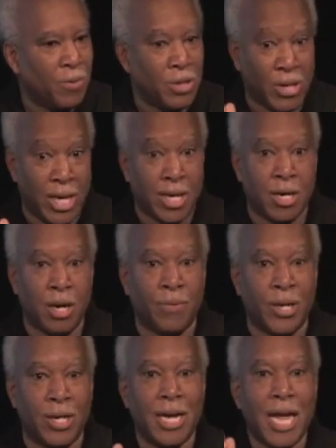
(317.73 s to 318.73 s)
it, taken
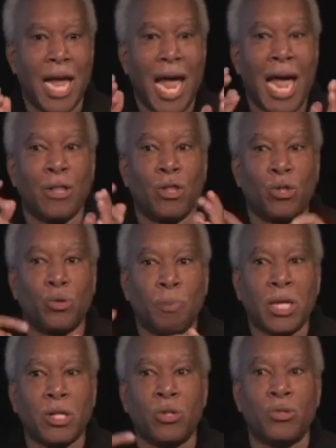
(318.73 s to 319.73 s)
of it, and those
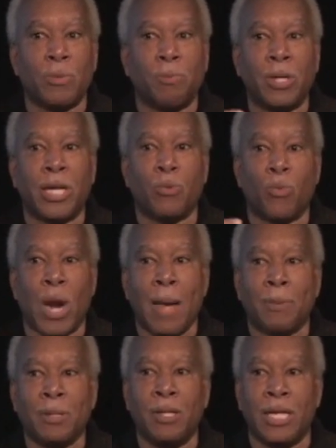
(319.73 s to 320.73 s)
pictures are played
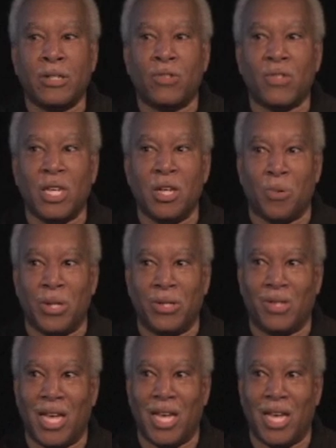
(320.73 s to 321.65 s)
rapidly in sequence,